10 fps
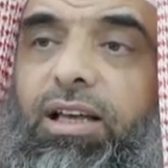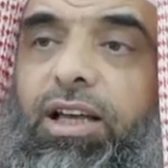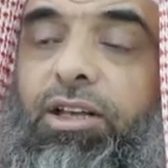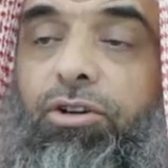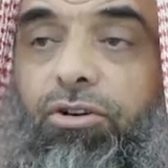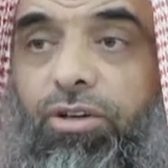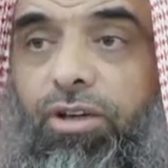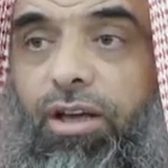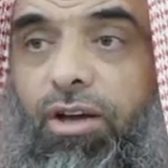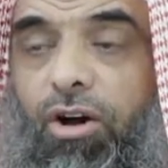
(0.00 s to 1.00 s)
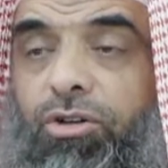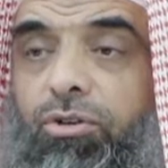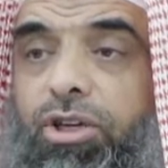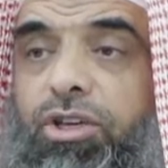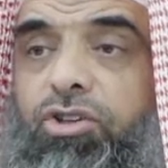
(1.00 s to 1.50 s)
in your, uh, on
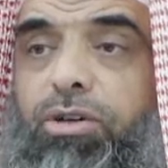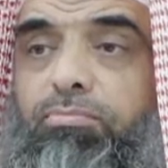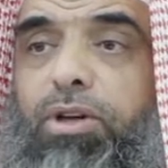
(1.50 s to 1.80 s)
your kinship